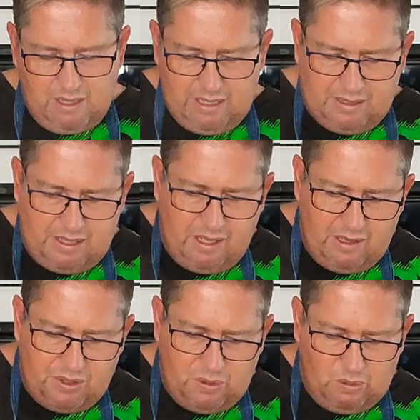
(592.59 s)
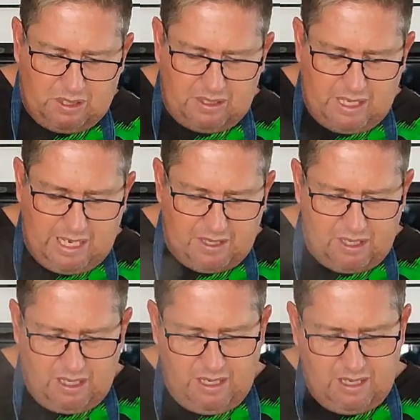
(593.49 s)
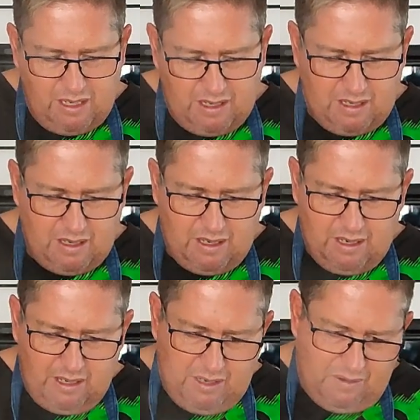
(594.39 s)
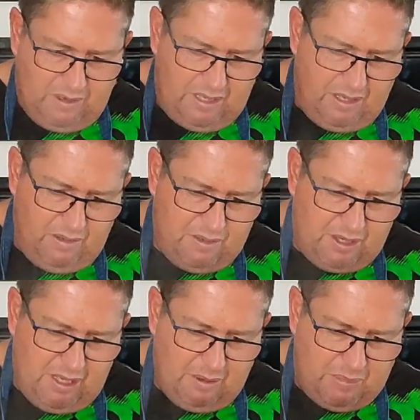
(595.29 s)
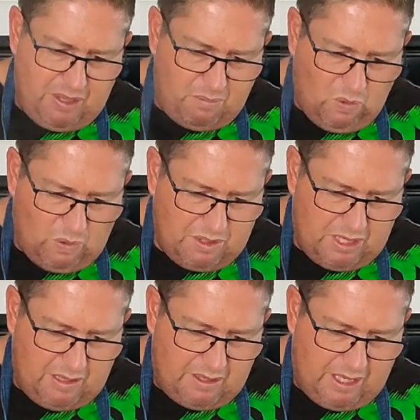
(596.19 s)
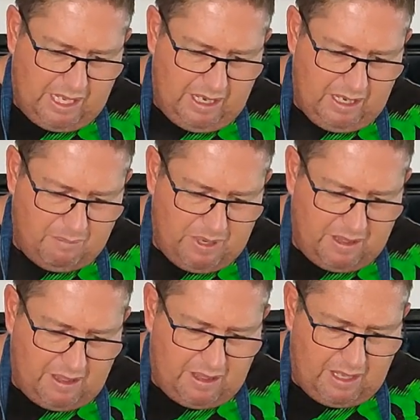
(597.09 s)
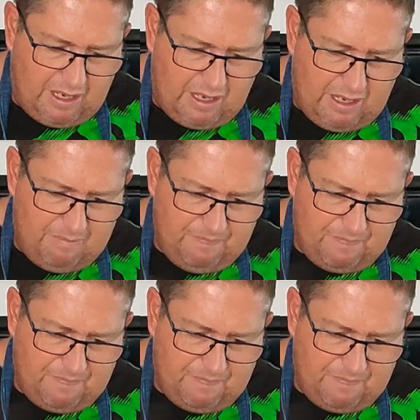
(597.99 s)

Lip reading: You see the sauce is actually reducing a bit more, so it's getting a bit thicker.